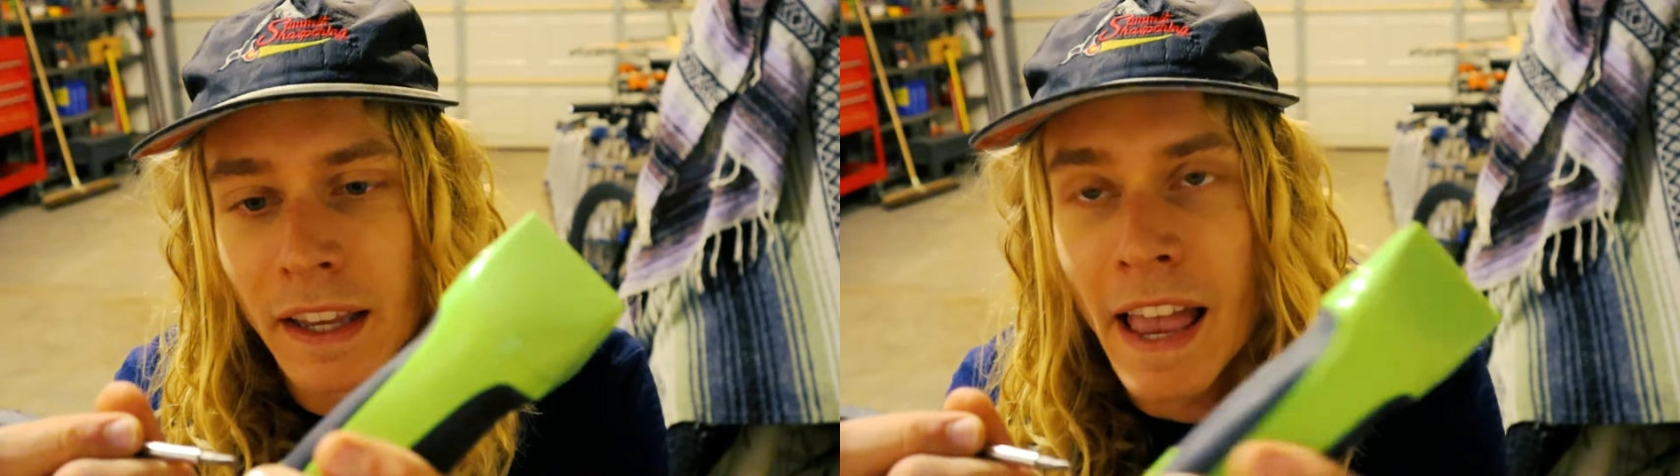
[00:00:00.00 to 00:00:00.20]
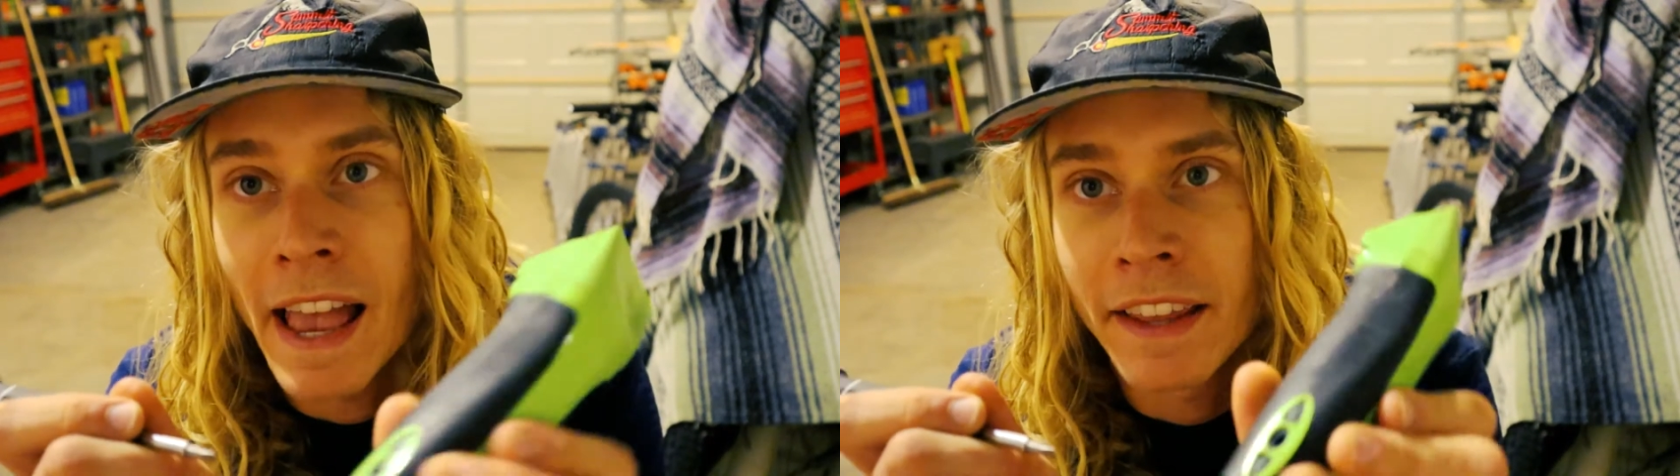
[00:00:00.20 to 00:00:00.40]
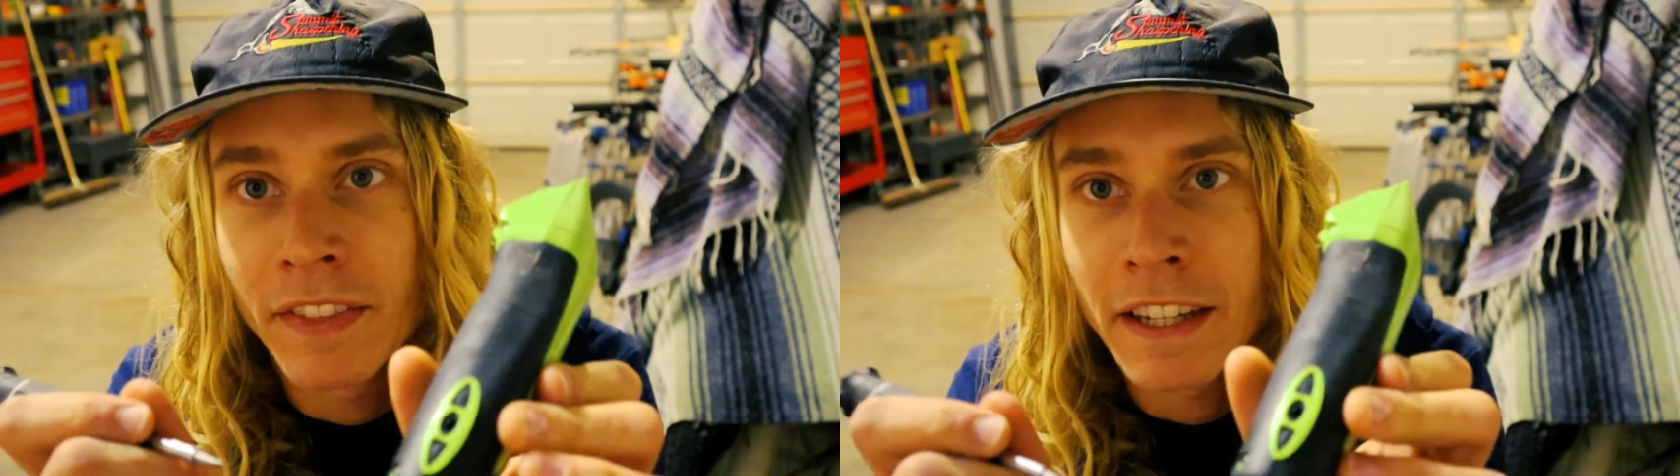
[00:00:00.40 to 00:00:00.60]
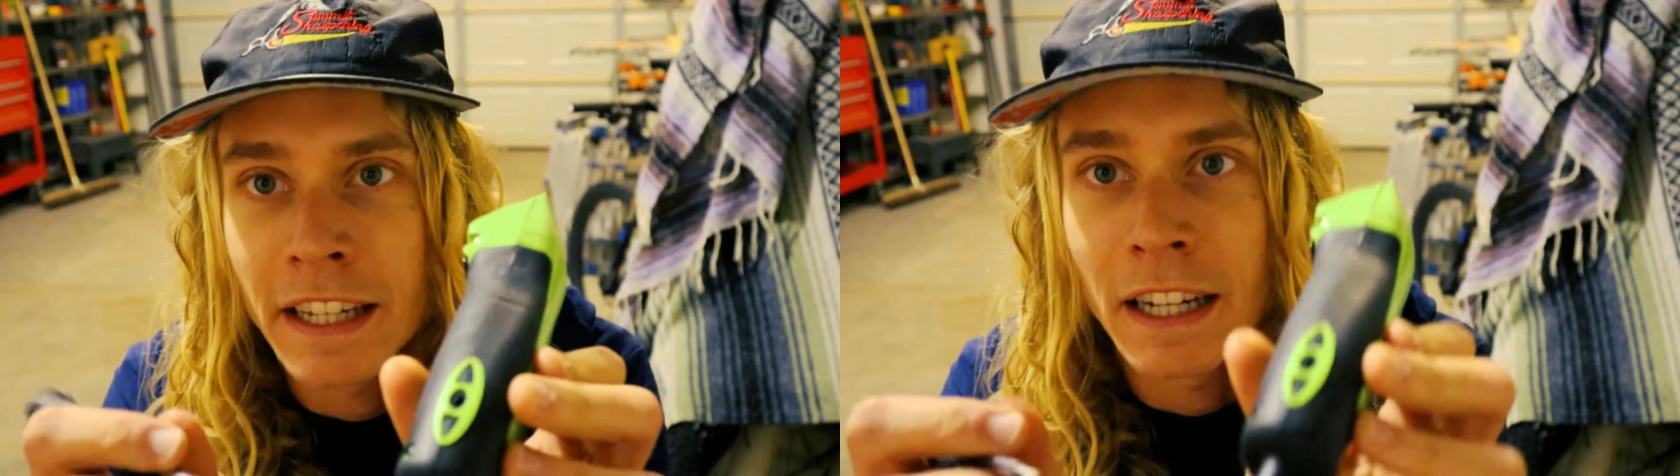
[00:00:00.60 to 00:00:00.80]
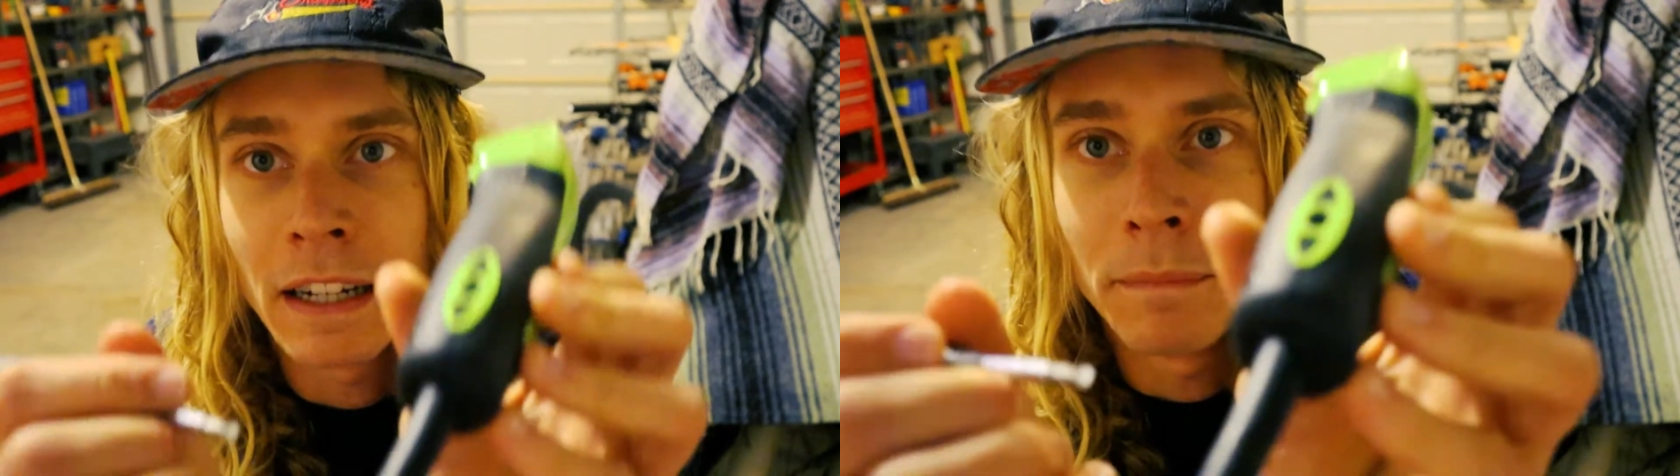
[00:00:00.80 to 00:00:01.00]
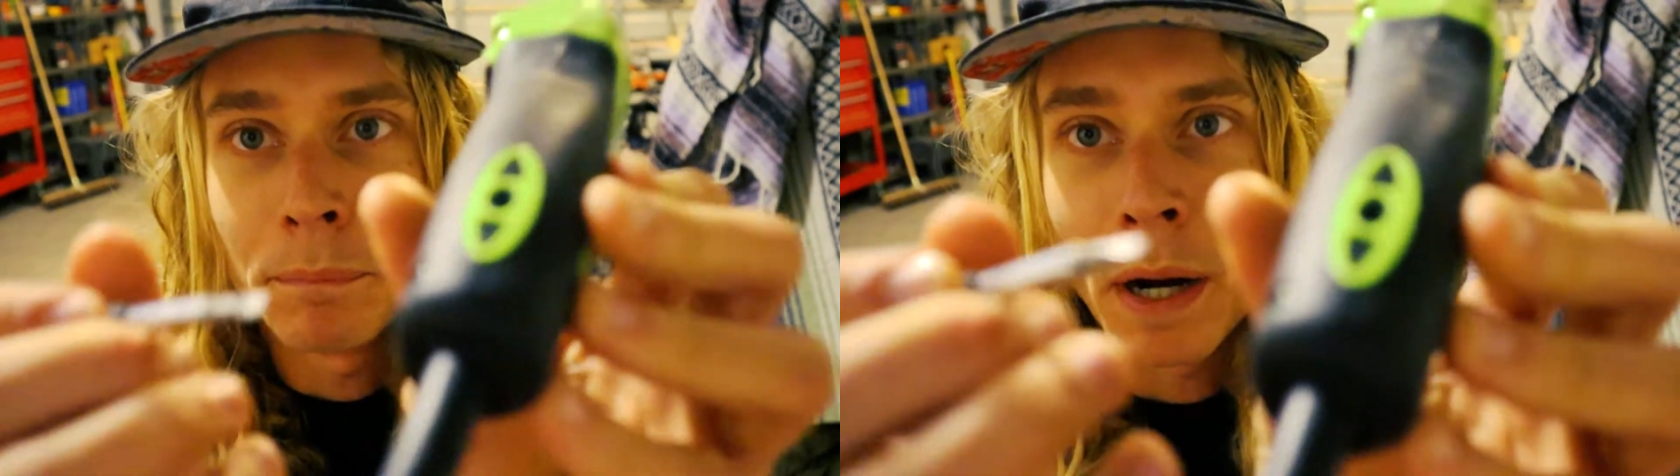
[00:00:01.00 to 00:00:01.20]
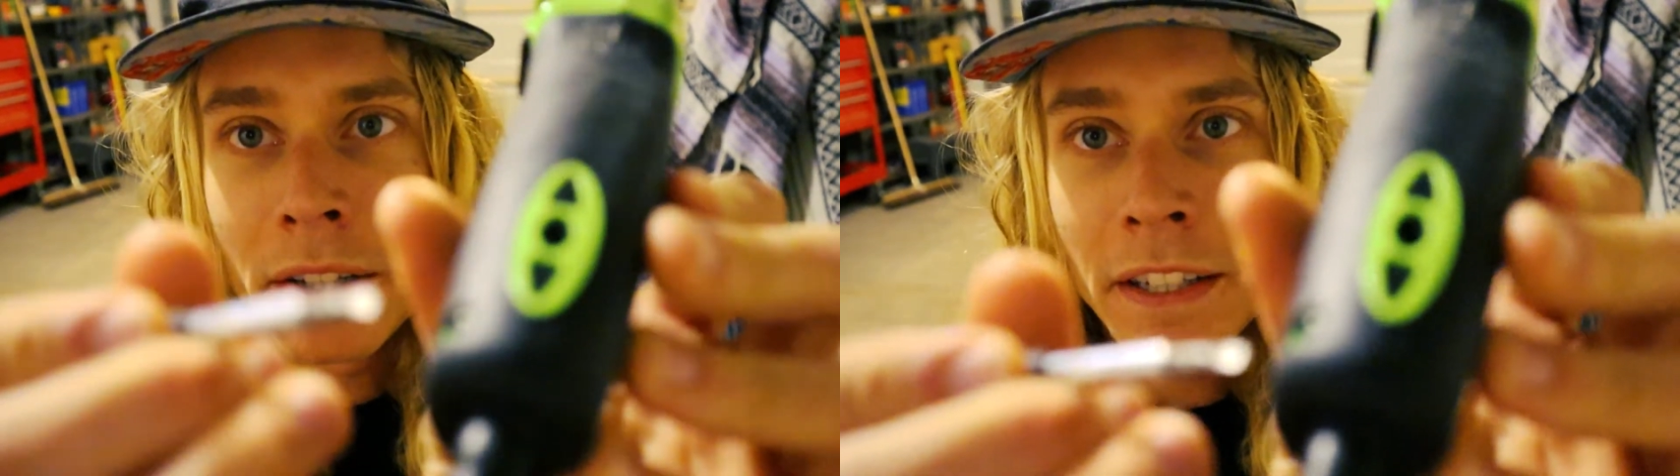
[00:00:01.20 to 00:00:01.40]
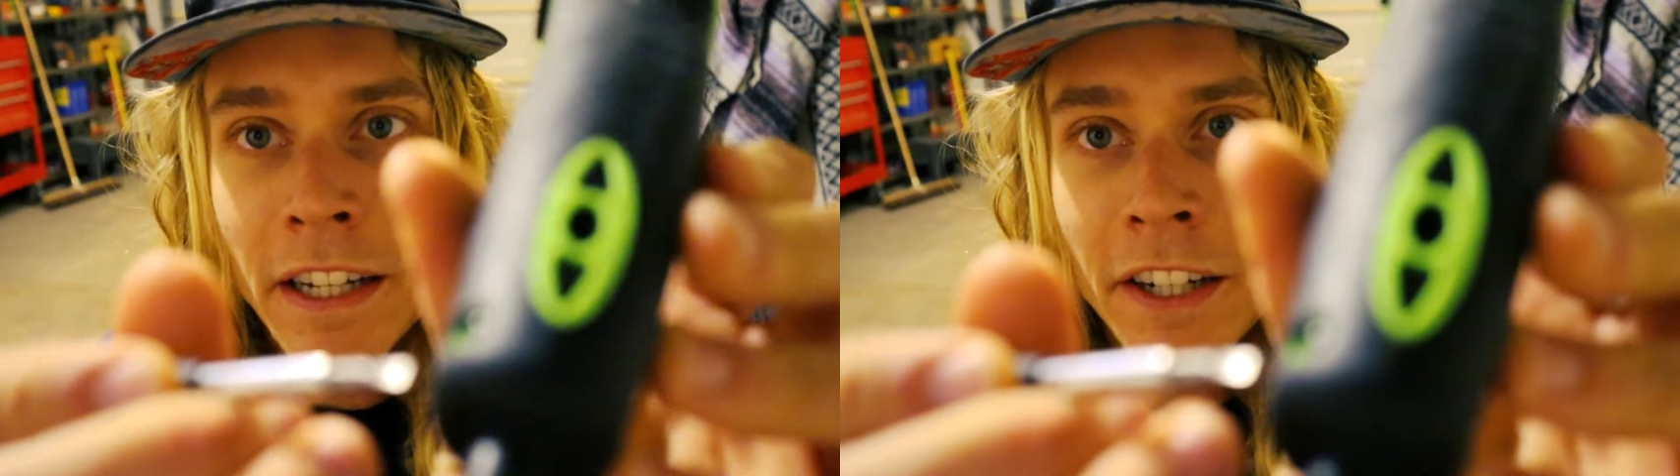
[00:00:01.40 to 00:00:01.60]
And the
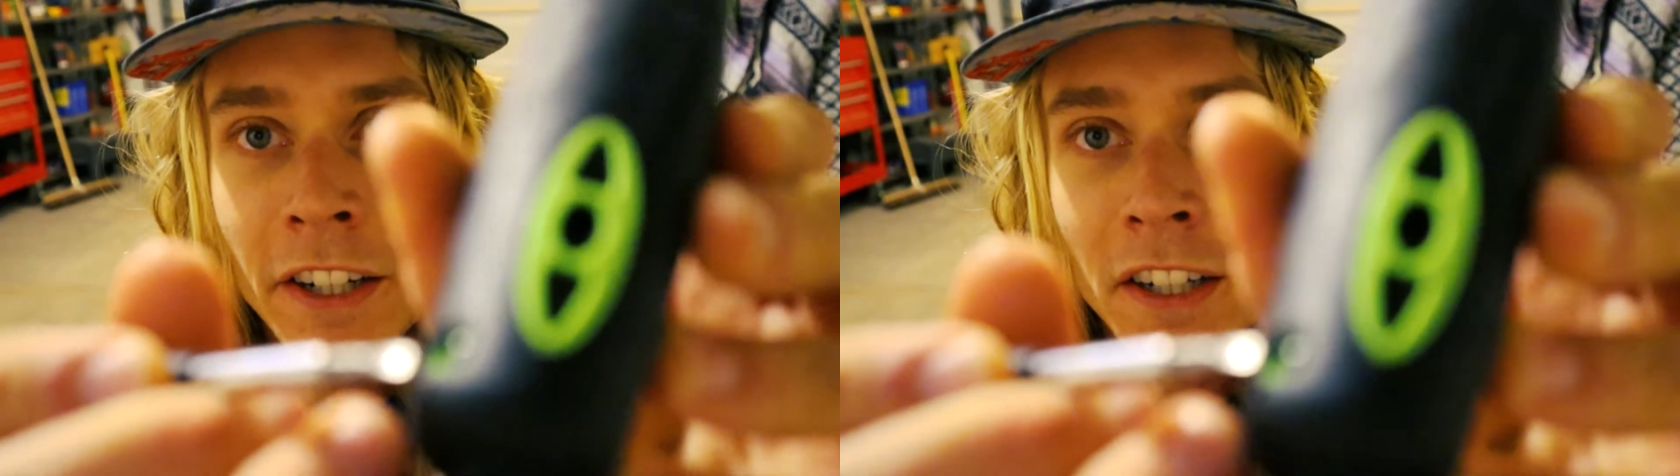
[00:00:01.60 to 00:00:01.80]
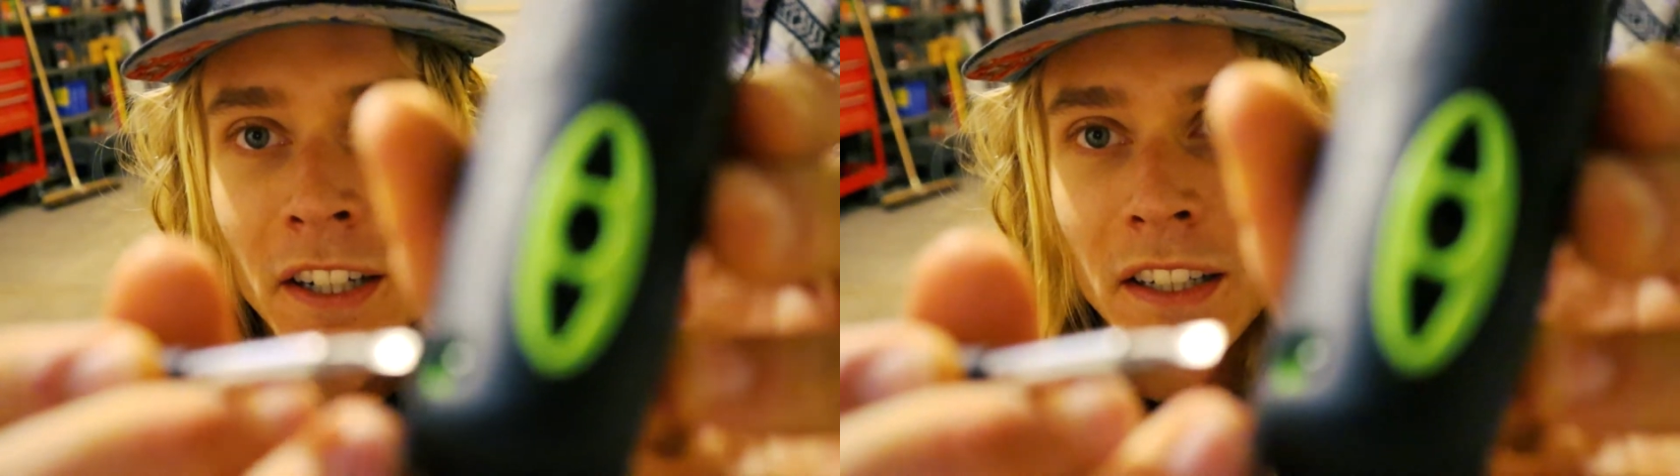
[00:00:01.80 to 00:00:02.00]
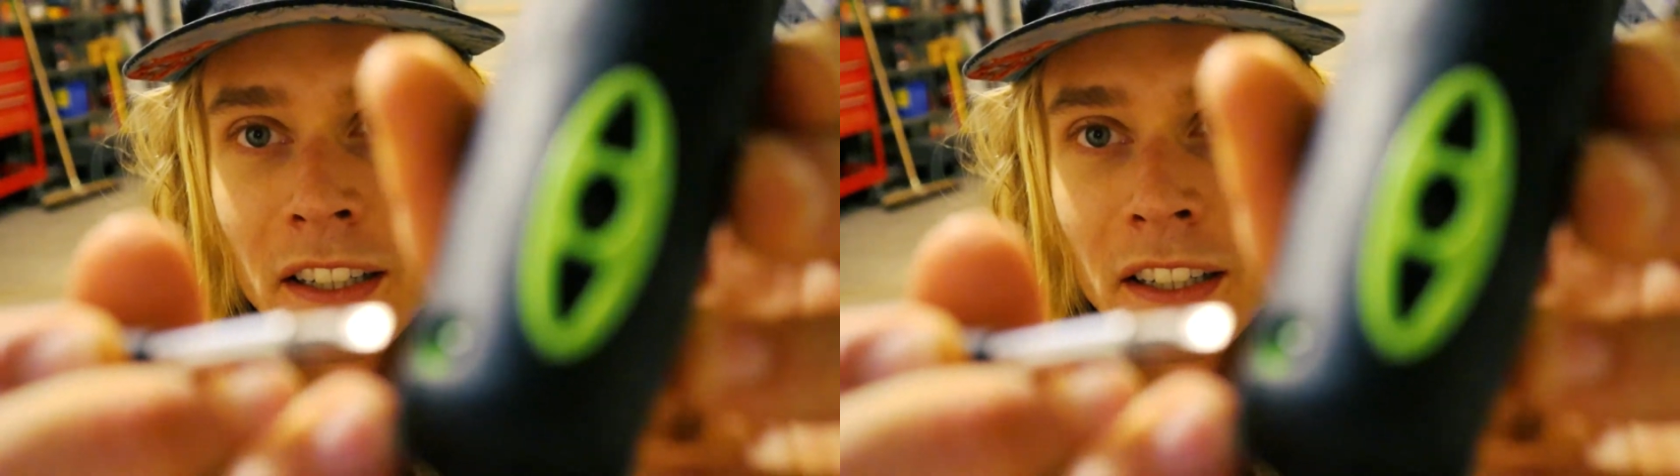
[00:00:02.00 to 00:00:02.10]
button here